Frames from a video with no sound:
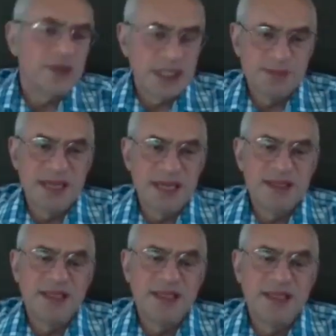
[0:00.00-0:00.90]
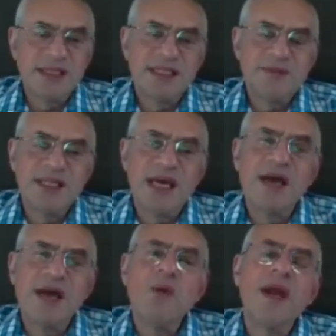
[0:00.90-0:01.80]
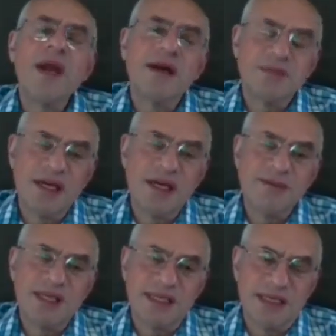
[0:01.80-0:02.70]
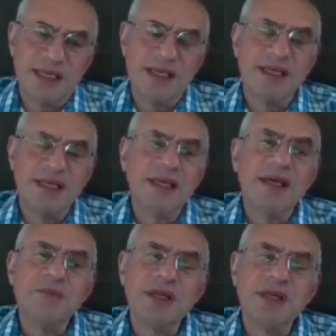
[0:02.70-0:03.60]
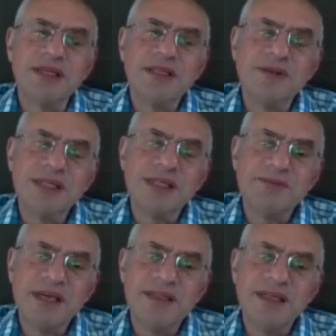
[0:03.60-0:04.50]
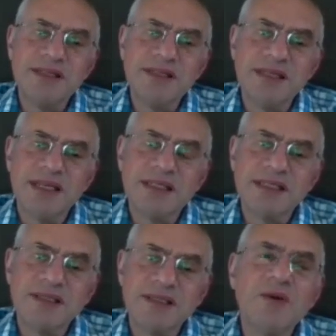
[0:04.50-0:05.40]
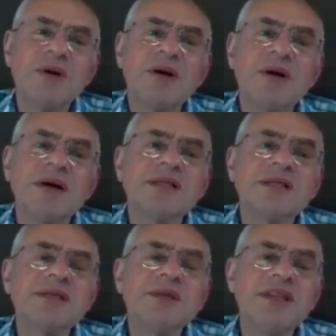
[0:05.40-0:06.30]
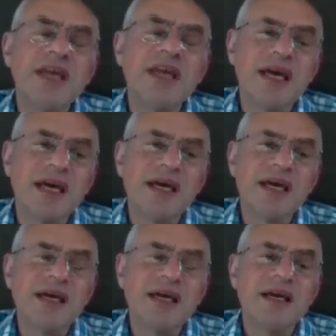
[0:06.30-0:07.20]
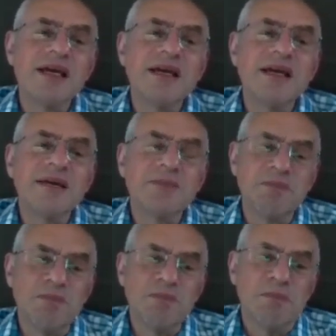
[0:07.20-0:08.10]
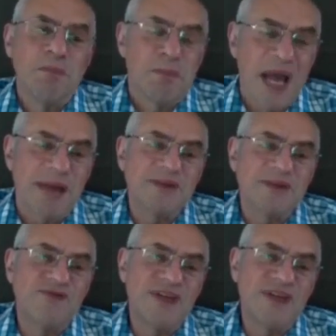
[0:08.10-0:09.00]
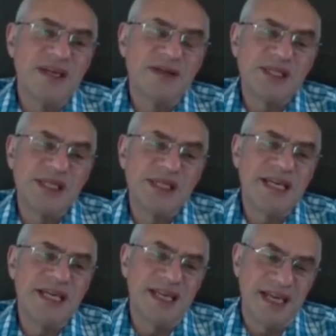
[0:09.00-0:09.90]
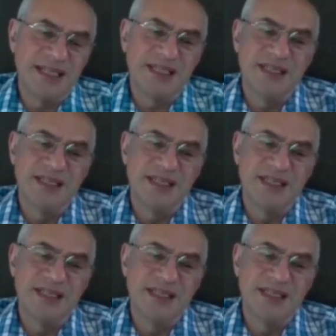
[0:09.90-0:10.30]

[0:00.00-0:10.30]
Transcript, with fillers: expect the internet to be there when I'm typesetting, but I do expect the internet to be there perhaps via a sneaker net